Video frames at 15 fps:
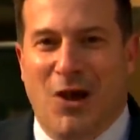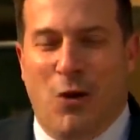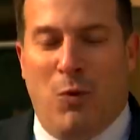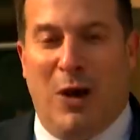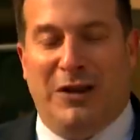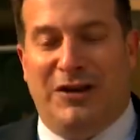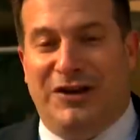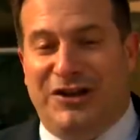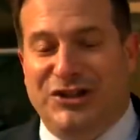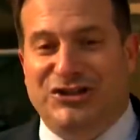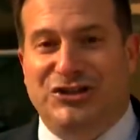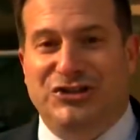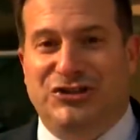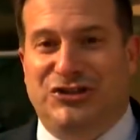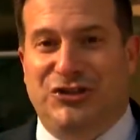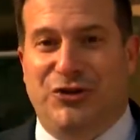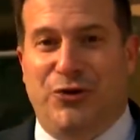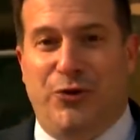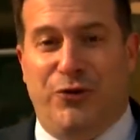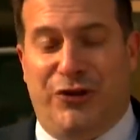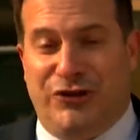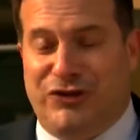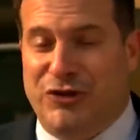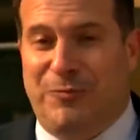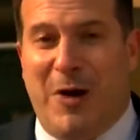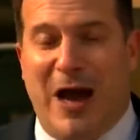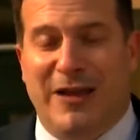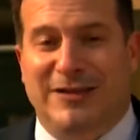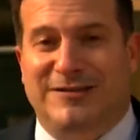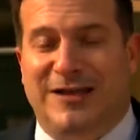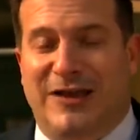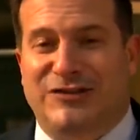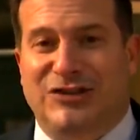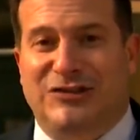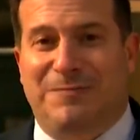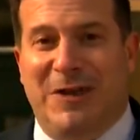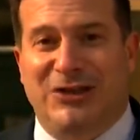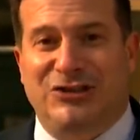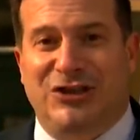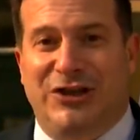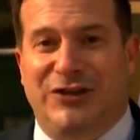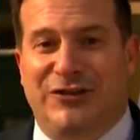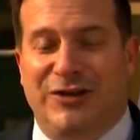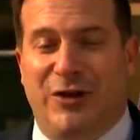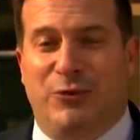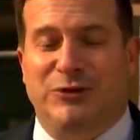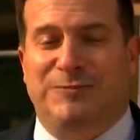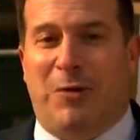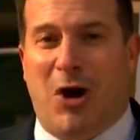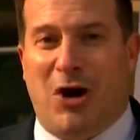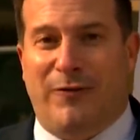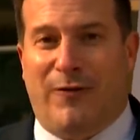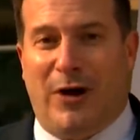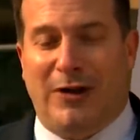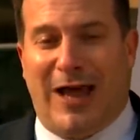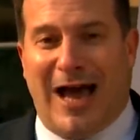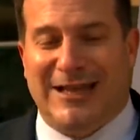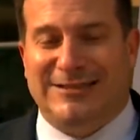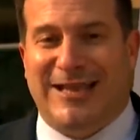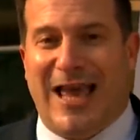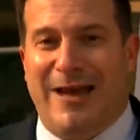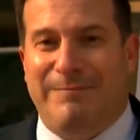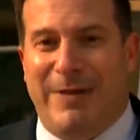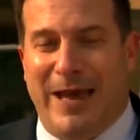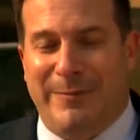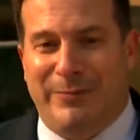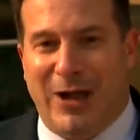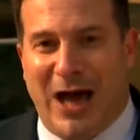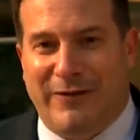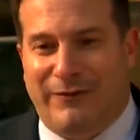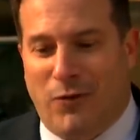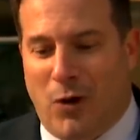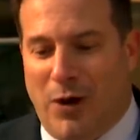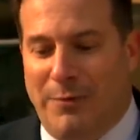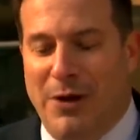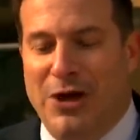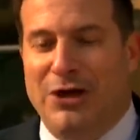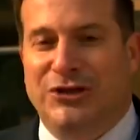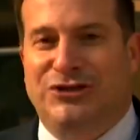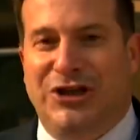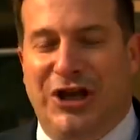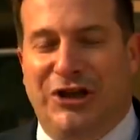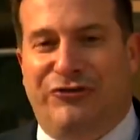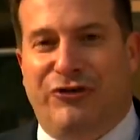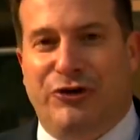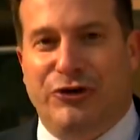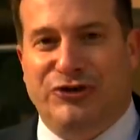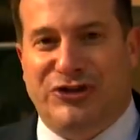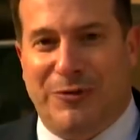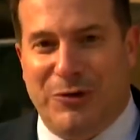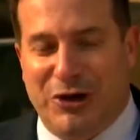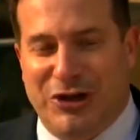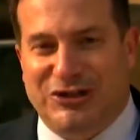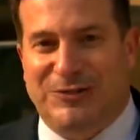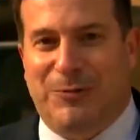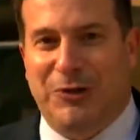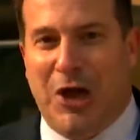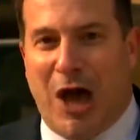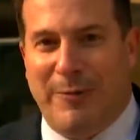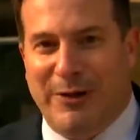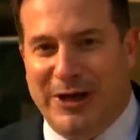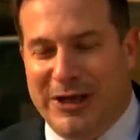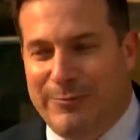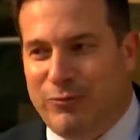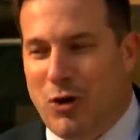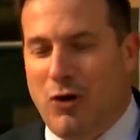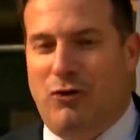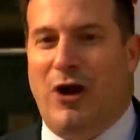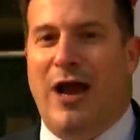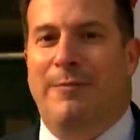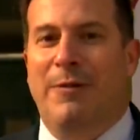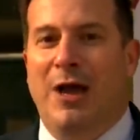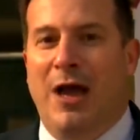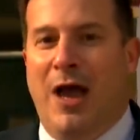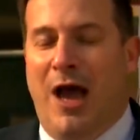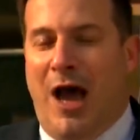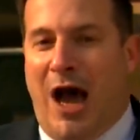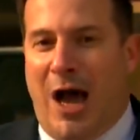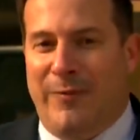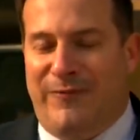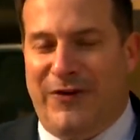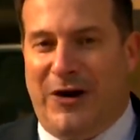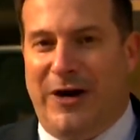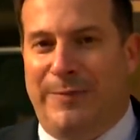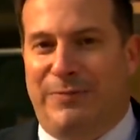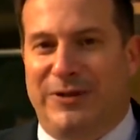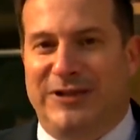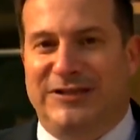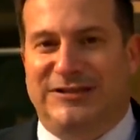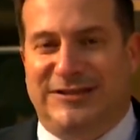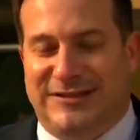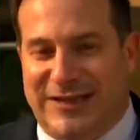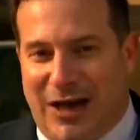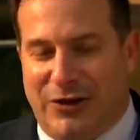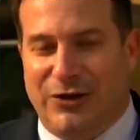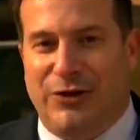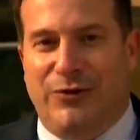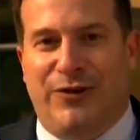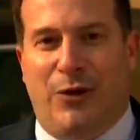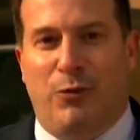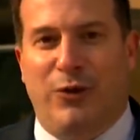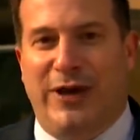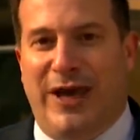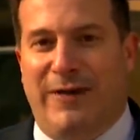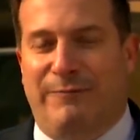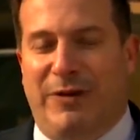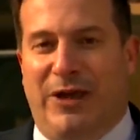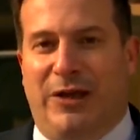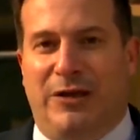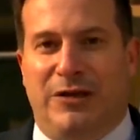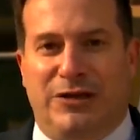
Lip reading: Well, in addition to the 2 pilots that I just mentioned, it was part of our last campaign platform to introduce a municipal nominee program. I'm very pleased to tell you that we have been